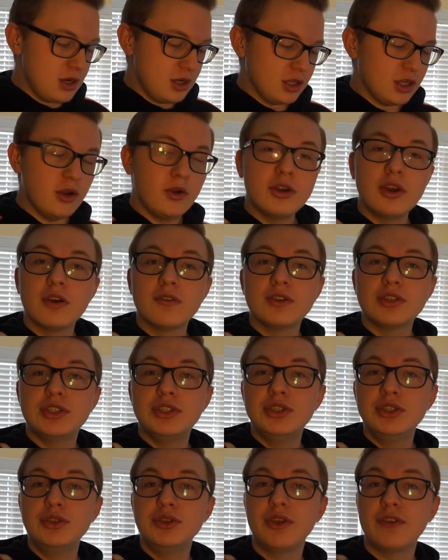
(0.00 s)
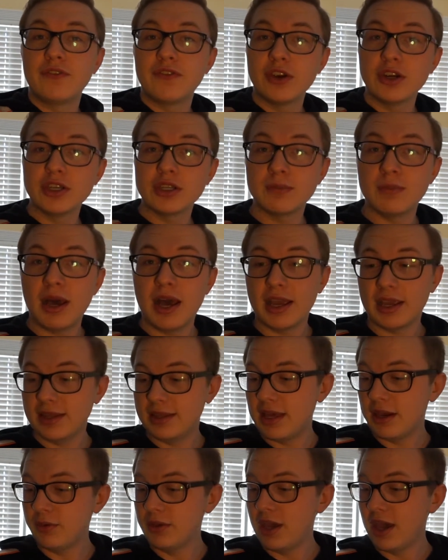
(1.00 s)
Going over to the first
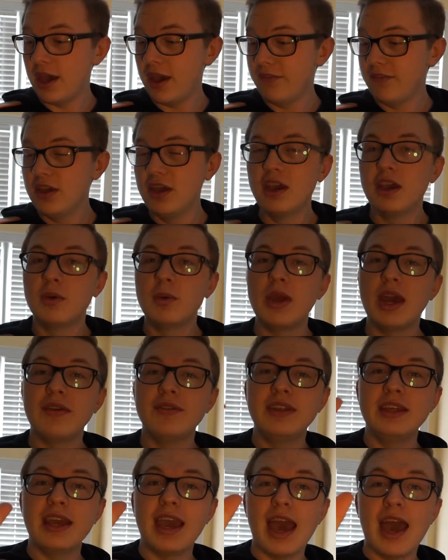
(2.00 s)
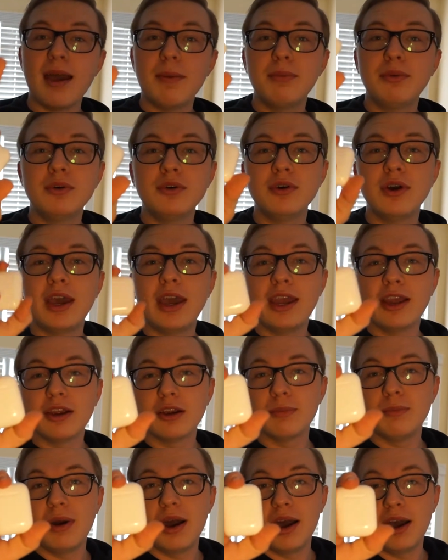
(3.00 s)
pocket that we have the Apple
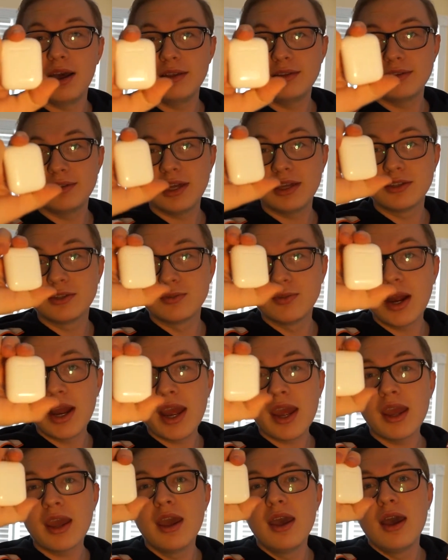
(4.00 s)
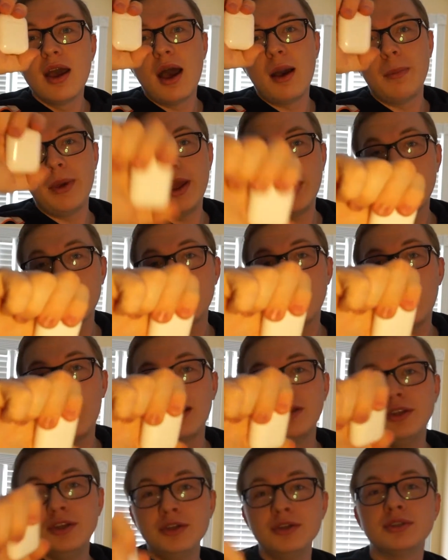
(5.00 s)
AirPods. That's right, I'm an
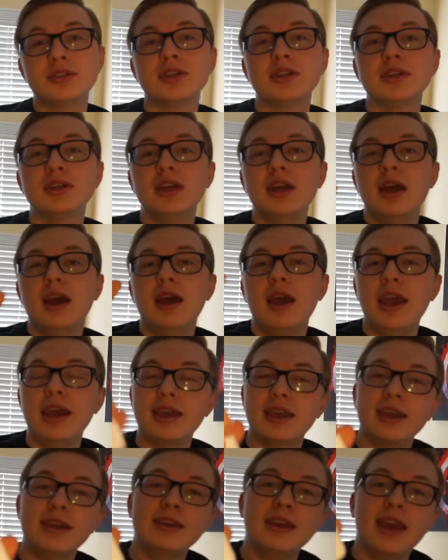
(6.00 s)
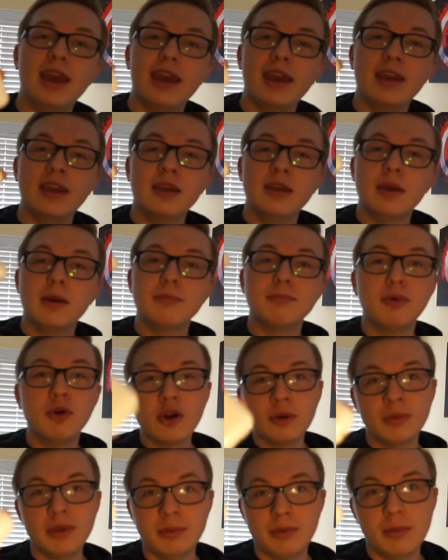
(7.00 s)
AirPod user, aka
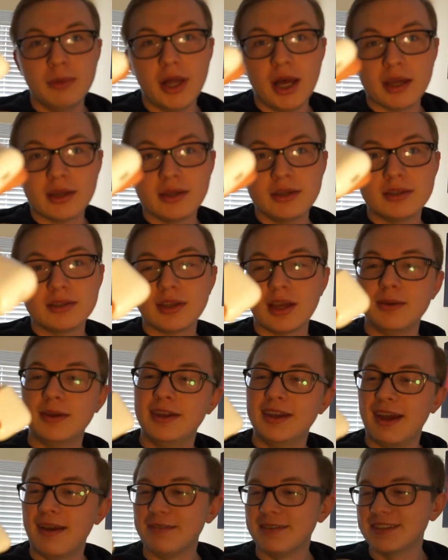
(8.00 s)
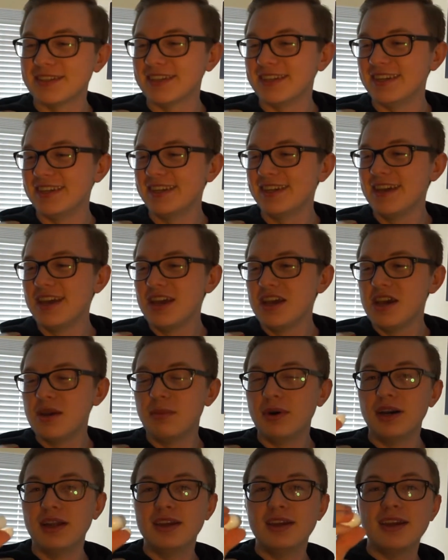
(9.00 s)
poor people blockers. I'm just kidding.
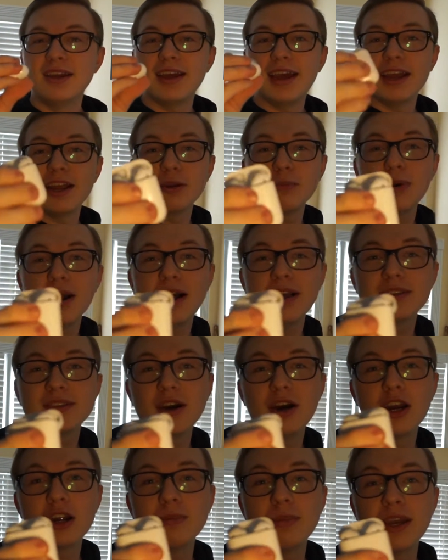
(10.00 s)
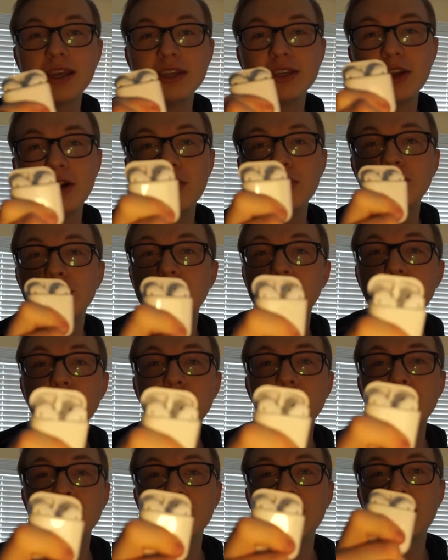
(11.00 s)
But AirPods are my
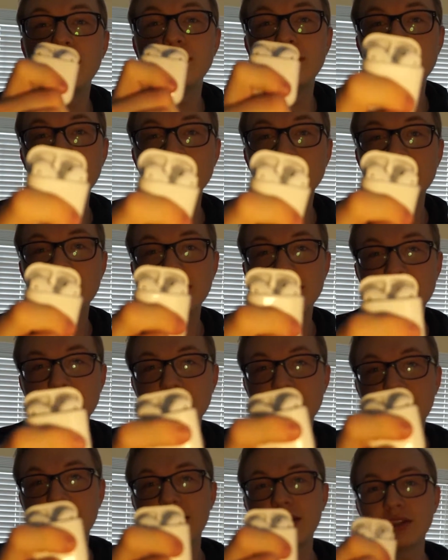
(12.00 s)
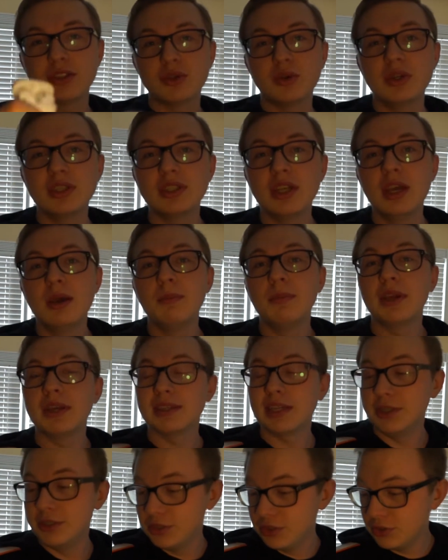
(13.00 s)
go-to music listening thing of choice
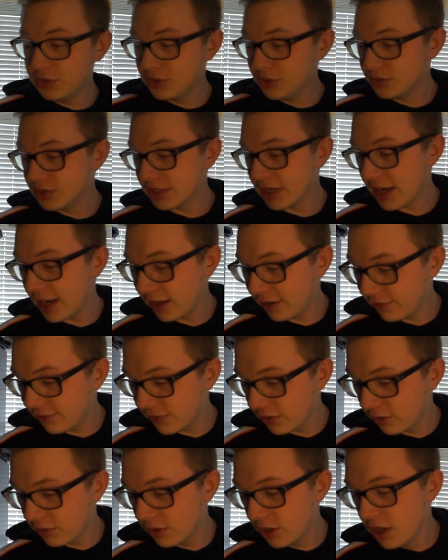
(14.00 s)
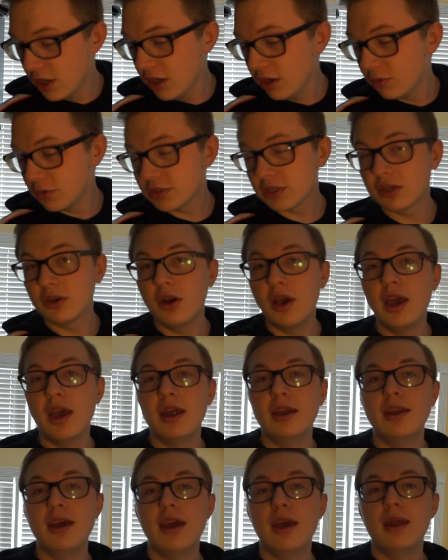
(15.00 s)
because I do use an iPhone, which I'll go
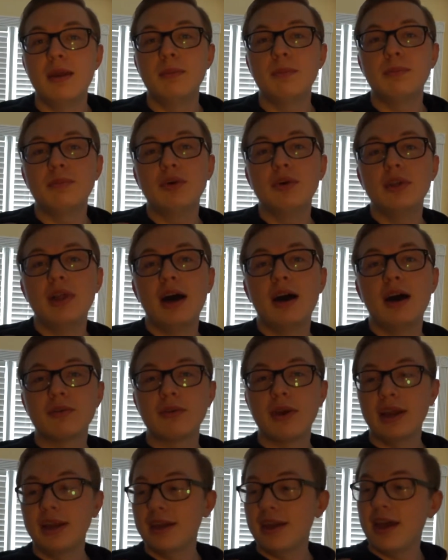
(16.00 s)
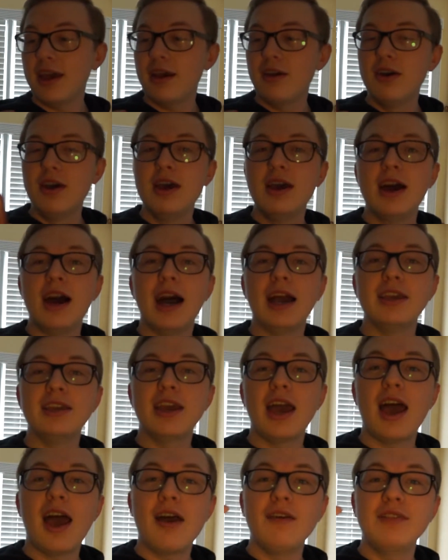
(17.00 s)
ahead and pull right now. I
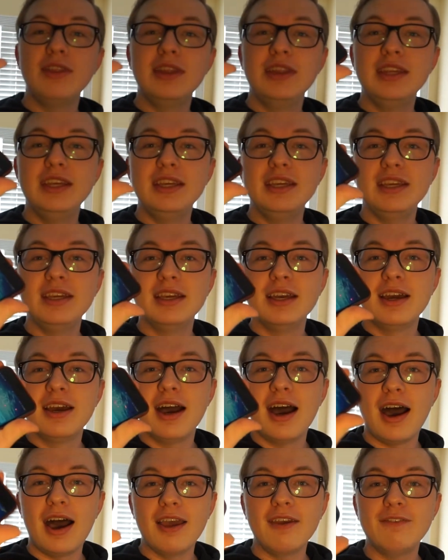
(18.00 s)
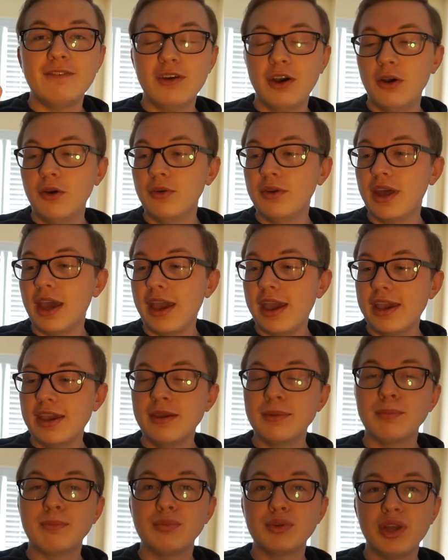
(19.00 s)
have the iPhone
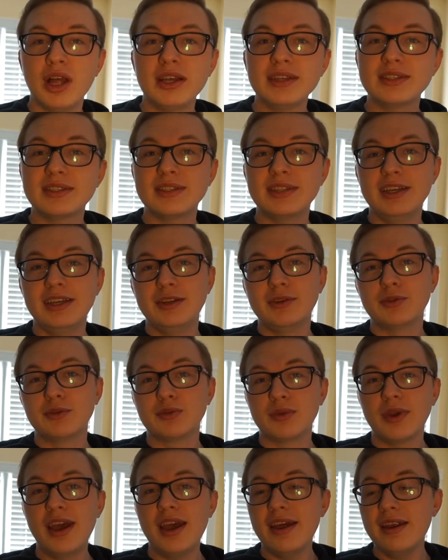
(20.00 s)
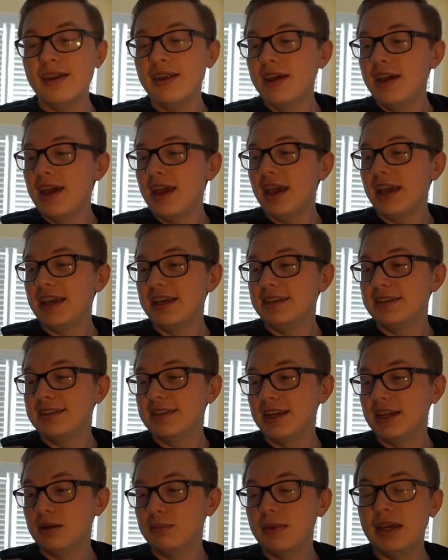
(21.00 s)
8 Plus in red. It's
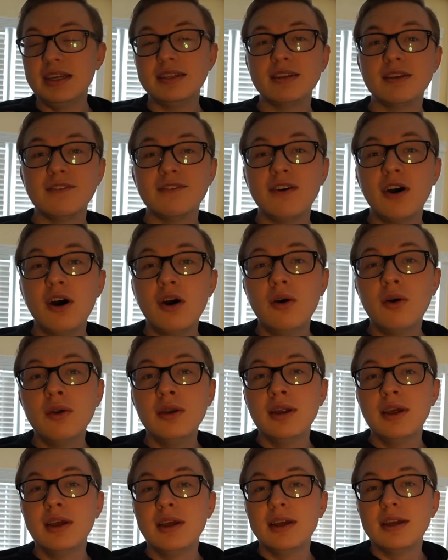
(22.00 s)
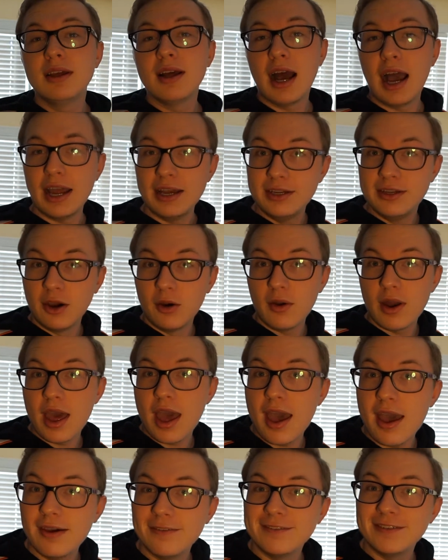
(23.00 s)
an amazing phone. I don't
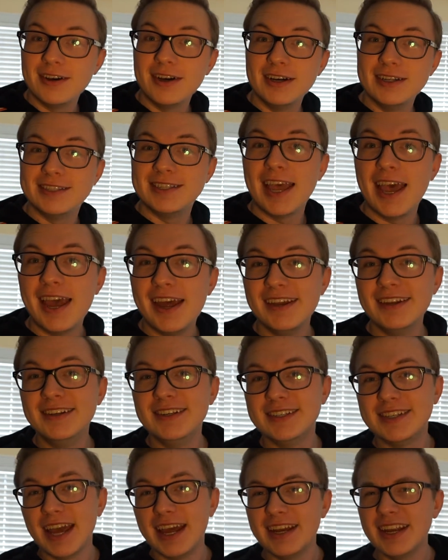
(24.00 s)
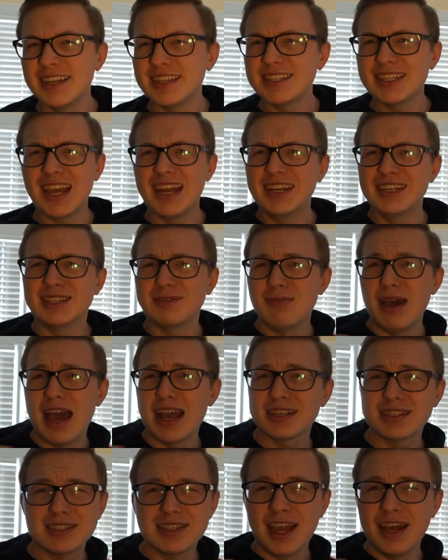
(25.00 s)
have a 10, 10s, 10s
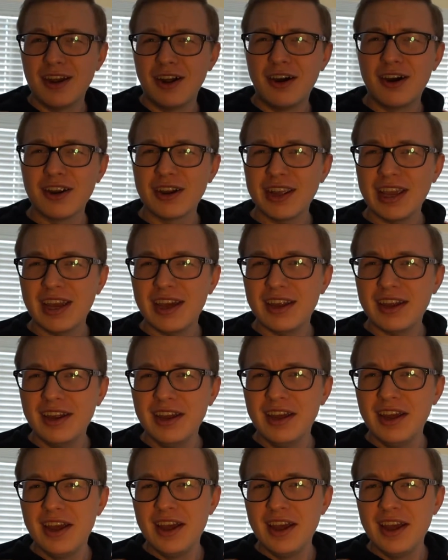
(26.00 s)
Max, 10R yet.